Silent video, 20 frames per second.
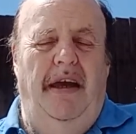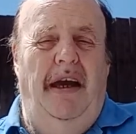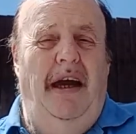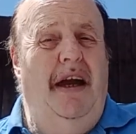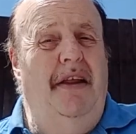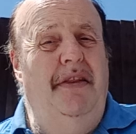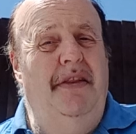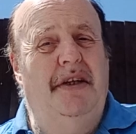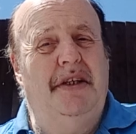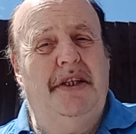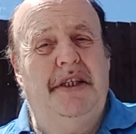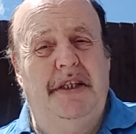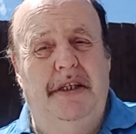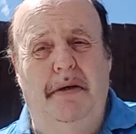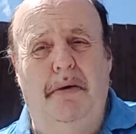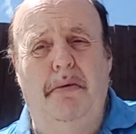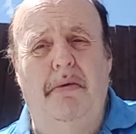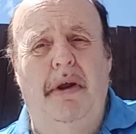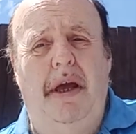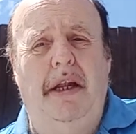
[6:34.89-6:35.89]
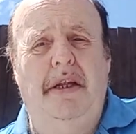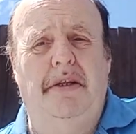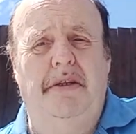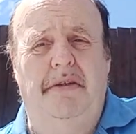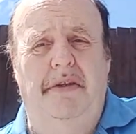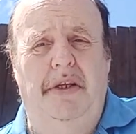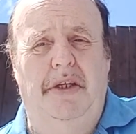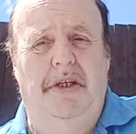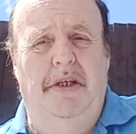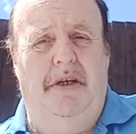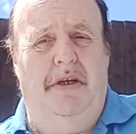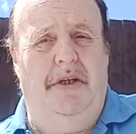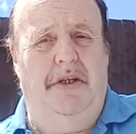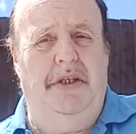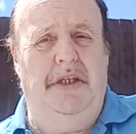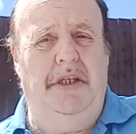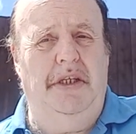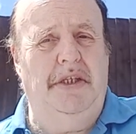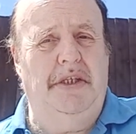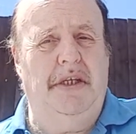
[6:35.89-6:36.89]
And they're still read to the
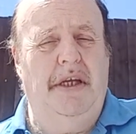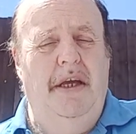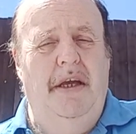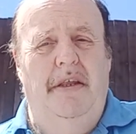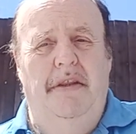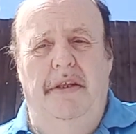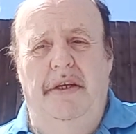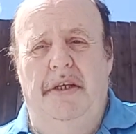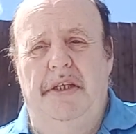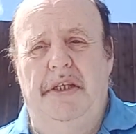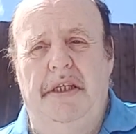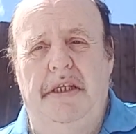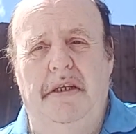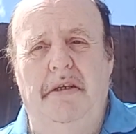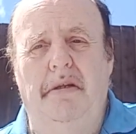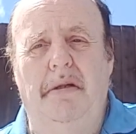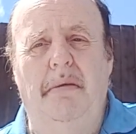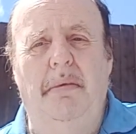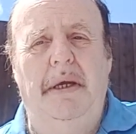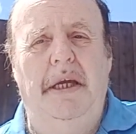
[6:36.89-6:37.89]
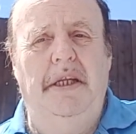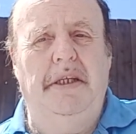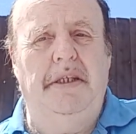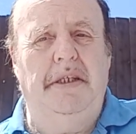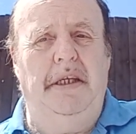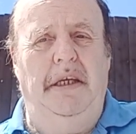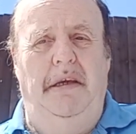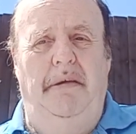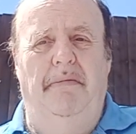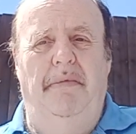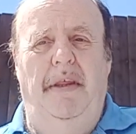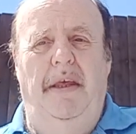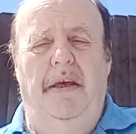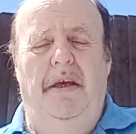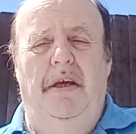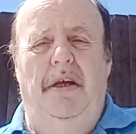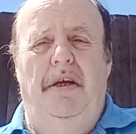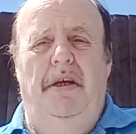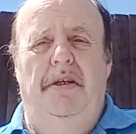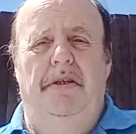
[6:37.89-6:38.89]
churches. They're still weighty.
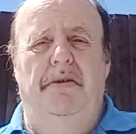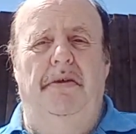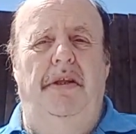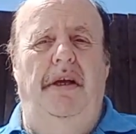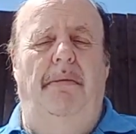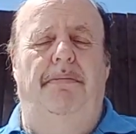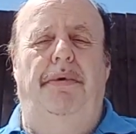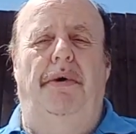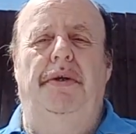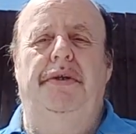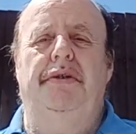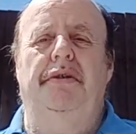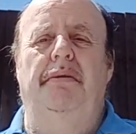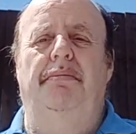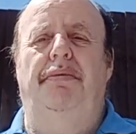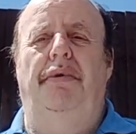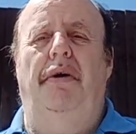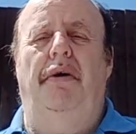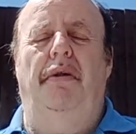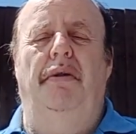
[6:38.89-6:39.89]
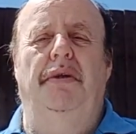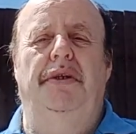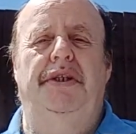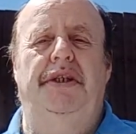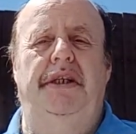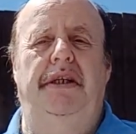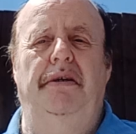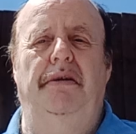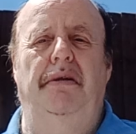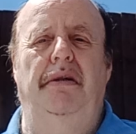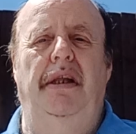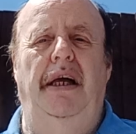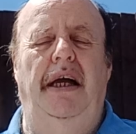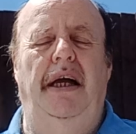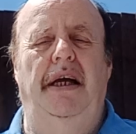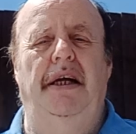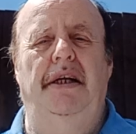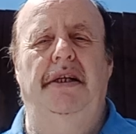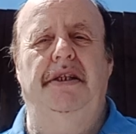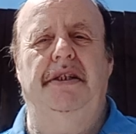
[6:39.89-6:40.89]
So the Apostle Paul still
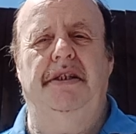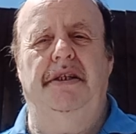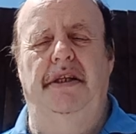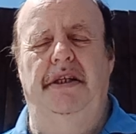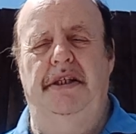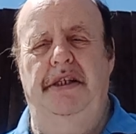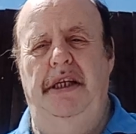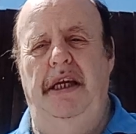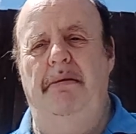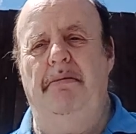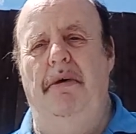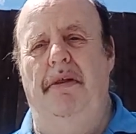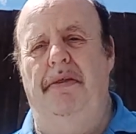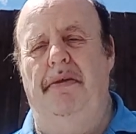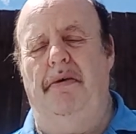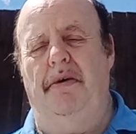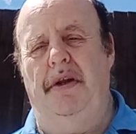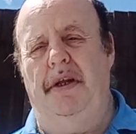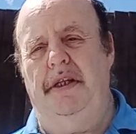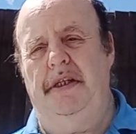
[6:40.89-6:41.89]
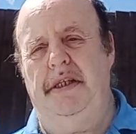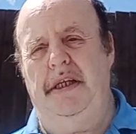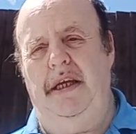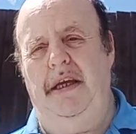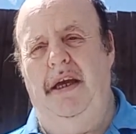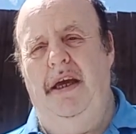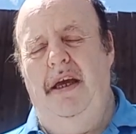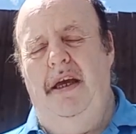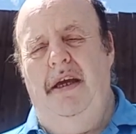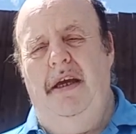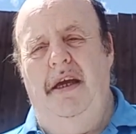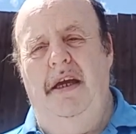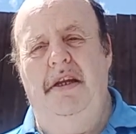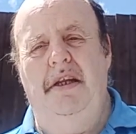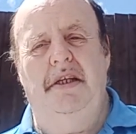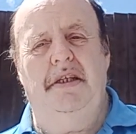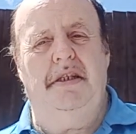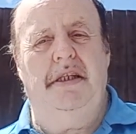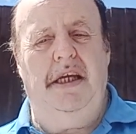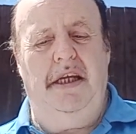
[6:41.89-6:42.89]
has the same authority in
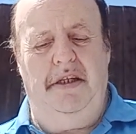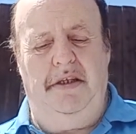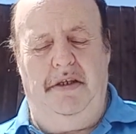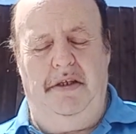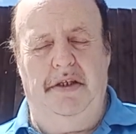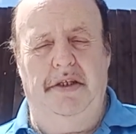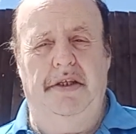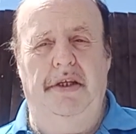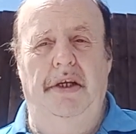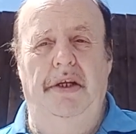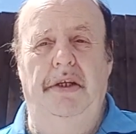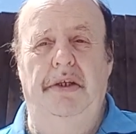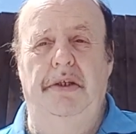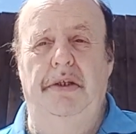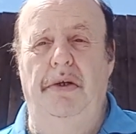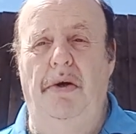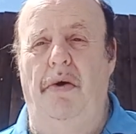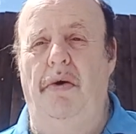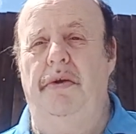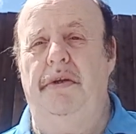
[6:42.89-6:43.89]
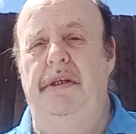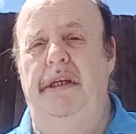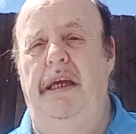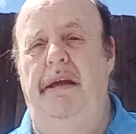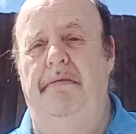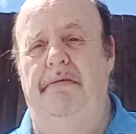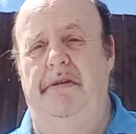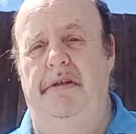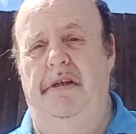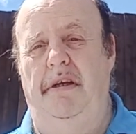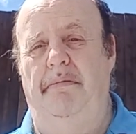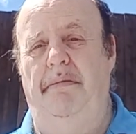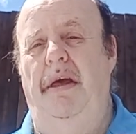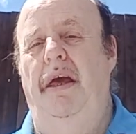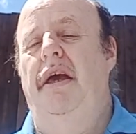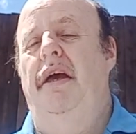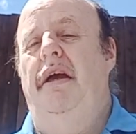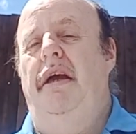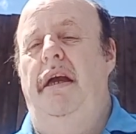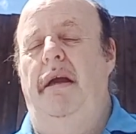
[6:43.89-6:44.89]
his letters that God gave to him.
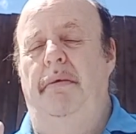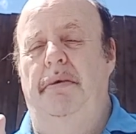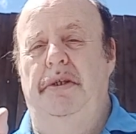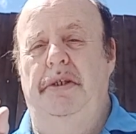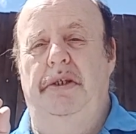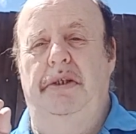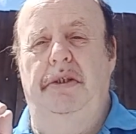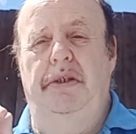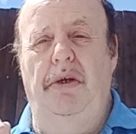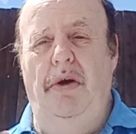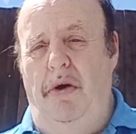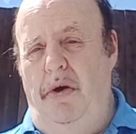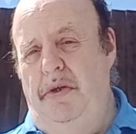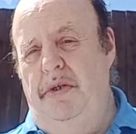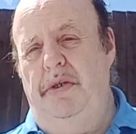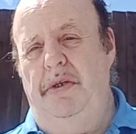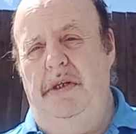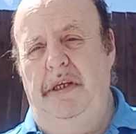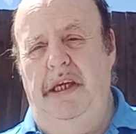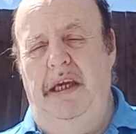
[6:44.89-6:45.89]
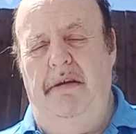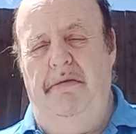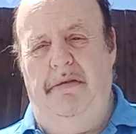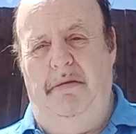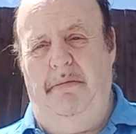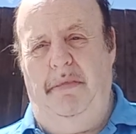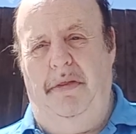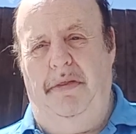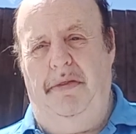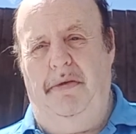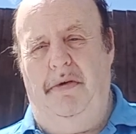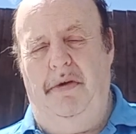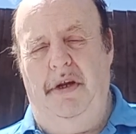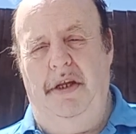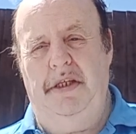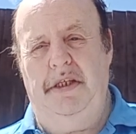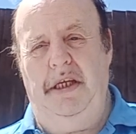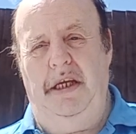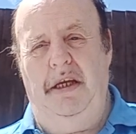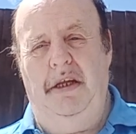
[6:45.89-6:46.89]
It was God who gave him
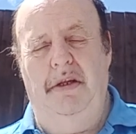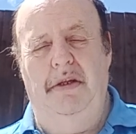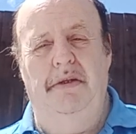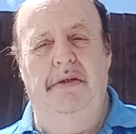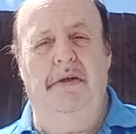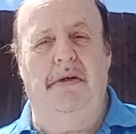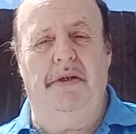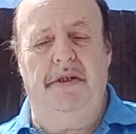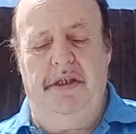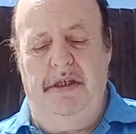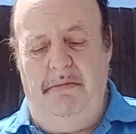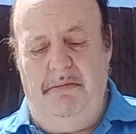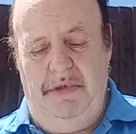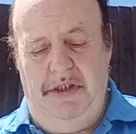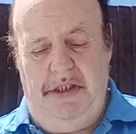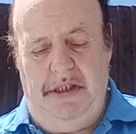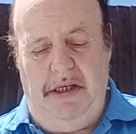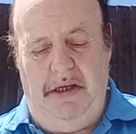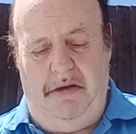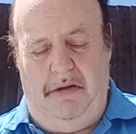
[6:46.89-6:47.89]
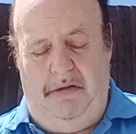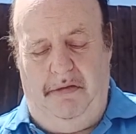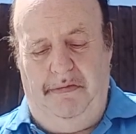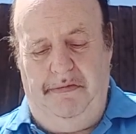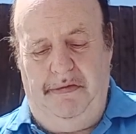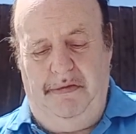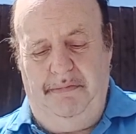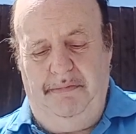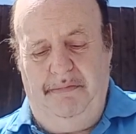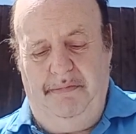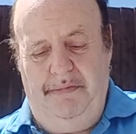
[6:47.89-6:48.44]
authority, not himself.